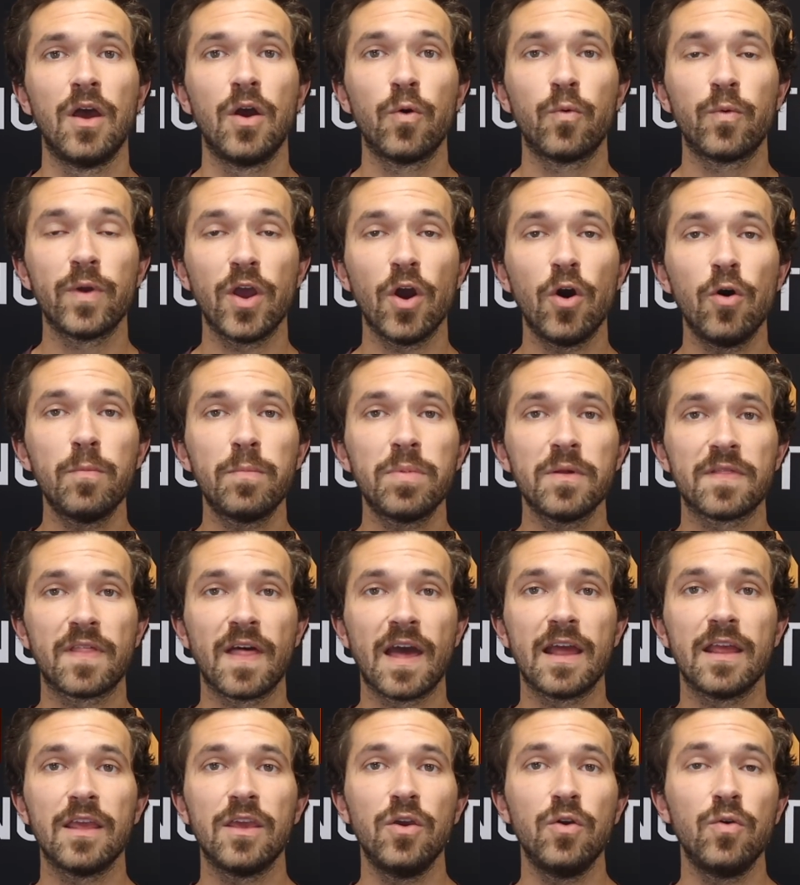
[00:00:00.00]
We hope
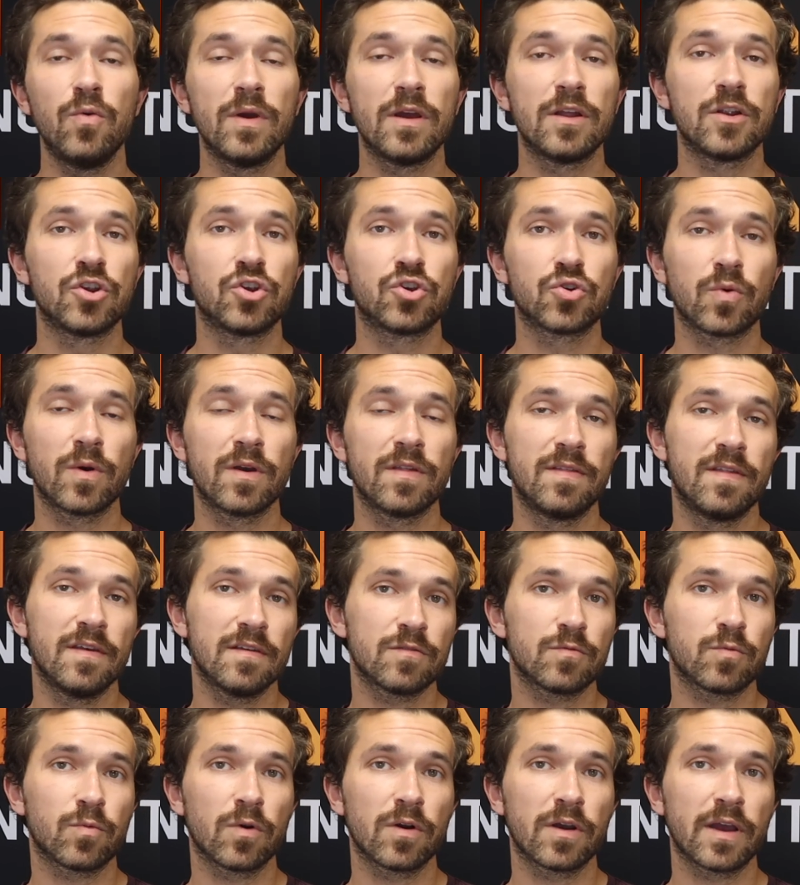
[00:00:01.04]
that you enjoyed
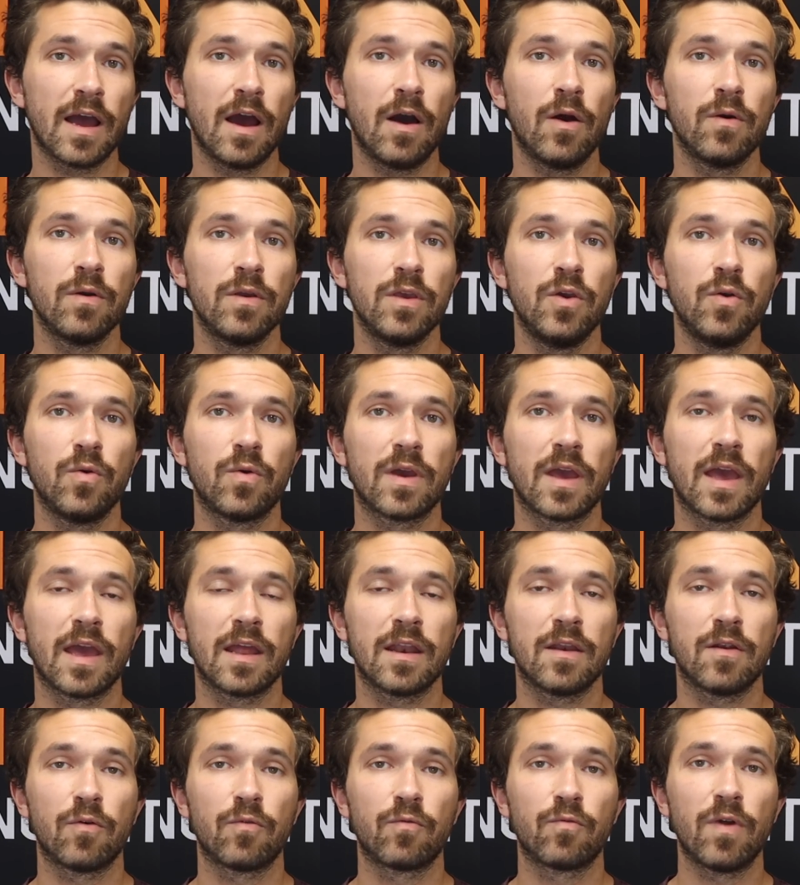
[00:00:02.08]
this workout. You
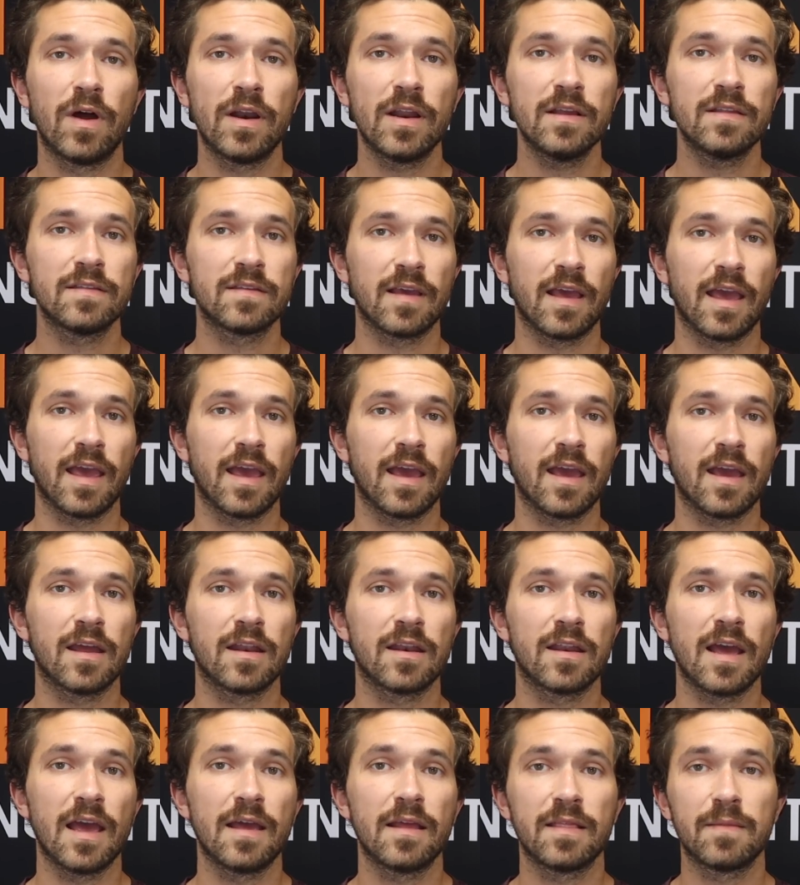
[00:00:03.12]
can run it
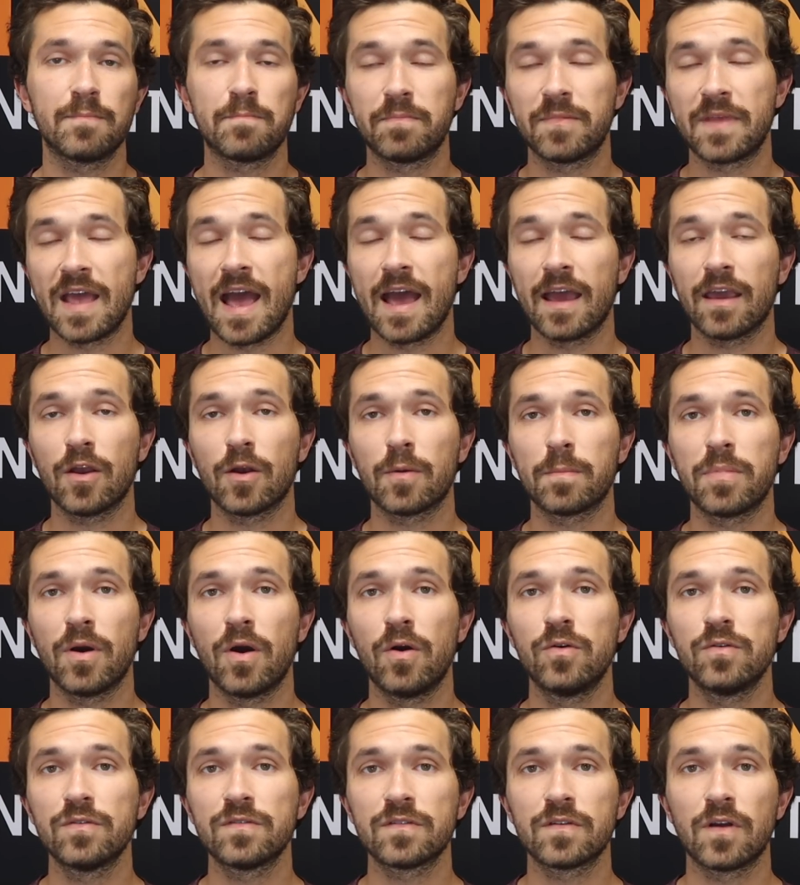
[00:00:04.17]
and tag your
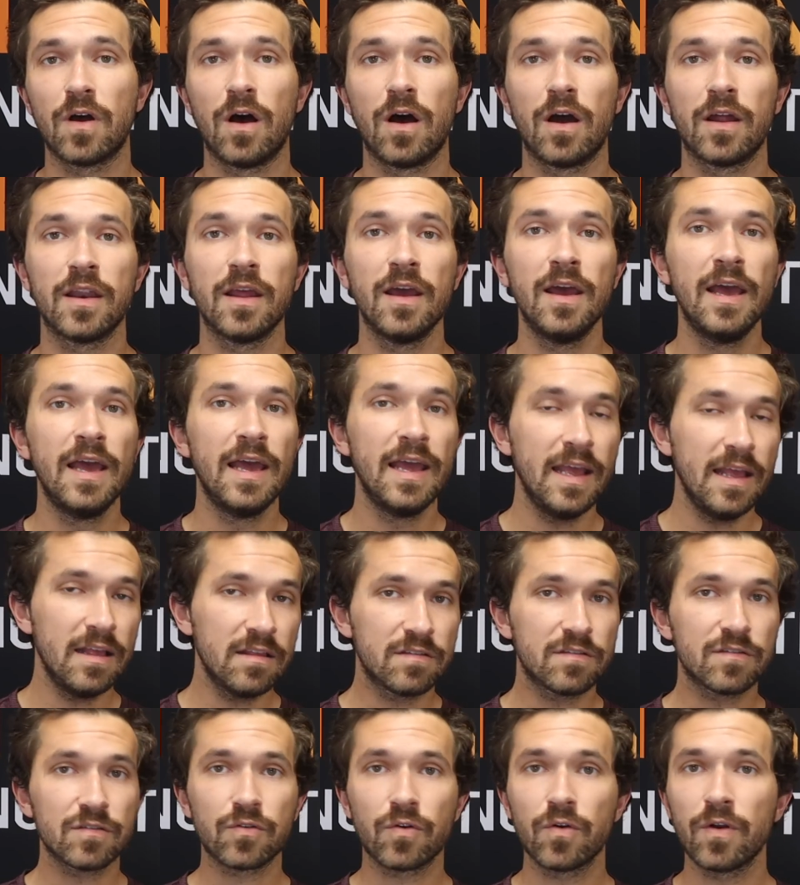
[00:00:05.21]
post on
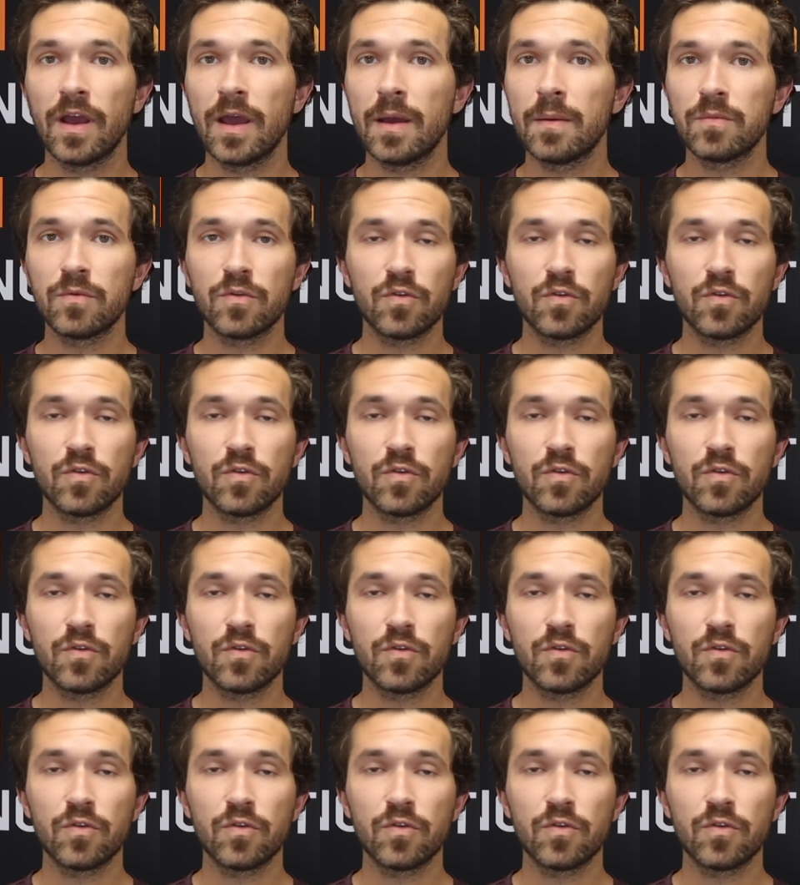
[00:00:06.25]
Instagram,